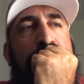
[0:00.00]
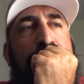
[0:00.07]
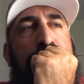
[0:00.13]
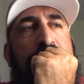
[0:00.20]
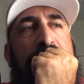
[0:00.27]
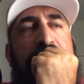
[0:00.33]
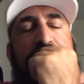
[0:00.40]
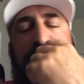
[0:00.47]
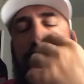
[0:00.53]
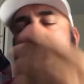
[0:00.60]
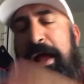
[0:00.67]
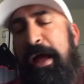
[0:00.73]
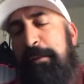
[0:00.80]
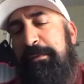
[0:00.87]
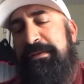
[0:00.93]
because what
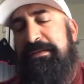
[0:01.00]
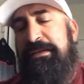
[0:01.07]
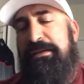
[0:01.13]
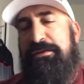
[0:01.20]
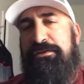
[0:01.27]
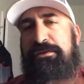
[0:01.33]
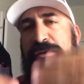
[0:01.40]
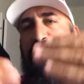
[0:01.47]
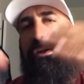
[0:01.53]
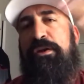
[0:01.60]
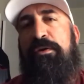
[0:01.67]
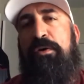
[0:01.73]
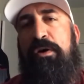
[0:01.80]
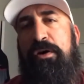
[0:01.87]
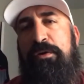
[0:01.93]
happens is,
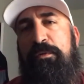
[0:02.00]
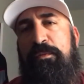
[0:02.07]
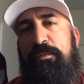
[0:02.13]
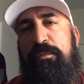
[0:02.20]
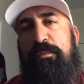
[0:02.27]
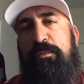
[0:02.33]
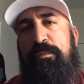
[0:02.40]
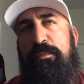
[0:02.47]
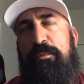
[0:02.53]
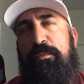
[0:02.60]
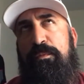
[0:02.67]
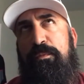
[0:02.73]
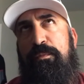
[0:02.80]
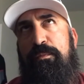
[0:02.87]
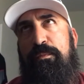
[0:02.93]
on
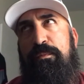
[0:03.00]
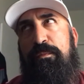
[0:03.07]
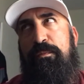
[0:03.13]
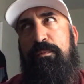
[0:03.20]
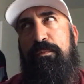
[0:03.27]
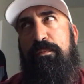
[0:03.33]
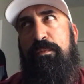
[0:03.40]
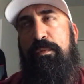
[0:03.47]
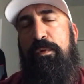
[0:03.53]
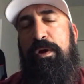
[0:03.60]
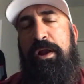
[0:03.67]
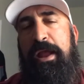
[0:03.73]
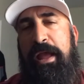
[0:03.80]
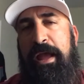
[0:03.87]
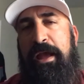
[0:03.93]

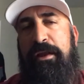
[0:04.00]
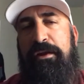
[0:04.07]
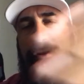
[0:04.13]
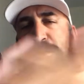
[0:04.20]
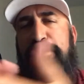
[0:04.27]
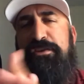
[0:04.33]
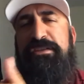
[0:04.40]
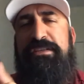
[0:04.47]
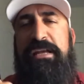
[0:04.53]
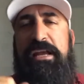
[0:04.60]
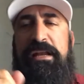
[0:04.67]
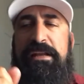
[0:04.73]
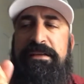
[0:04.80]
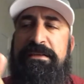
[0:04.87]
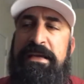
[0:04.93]
one hand, you're
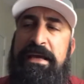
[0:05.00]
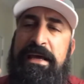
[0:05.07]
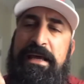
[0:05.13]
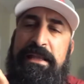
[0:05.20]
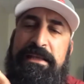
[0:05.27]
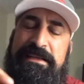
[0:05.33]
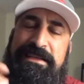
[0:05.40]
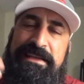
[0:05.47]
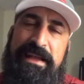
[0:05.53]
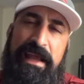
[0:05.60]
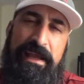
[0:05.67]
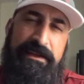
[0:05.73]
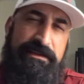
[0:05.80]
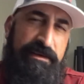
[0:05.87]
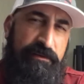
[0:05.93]
seeing this
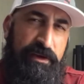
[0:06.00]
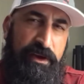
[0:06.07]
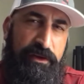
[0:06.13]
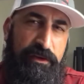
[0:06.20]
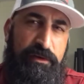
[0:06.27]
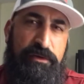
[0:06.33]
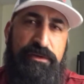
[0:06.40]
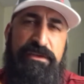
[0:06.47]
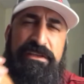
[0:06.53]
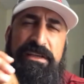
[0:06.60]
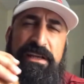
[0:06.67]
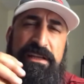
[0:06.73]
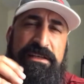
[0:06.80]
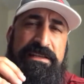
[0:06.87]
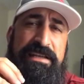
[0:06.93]
negativity on the news, you're
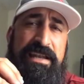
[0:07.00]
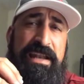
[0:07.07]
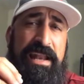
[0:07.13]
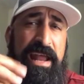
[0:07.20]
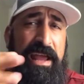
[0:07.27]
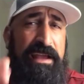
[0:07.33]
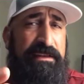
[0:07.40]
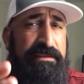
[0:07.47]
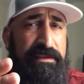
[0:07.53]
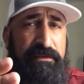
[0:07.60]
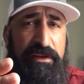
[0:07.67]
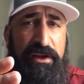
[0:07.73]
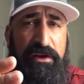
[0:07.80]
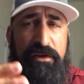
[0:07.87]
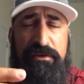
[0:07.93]
seeing this
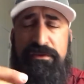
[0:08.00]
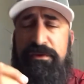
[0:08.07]
negativity on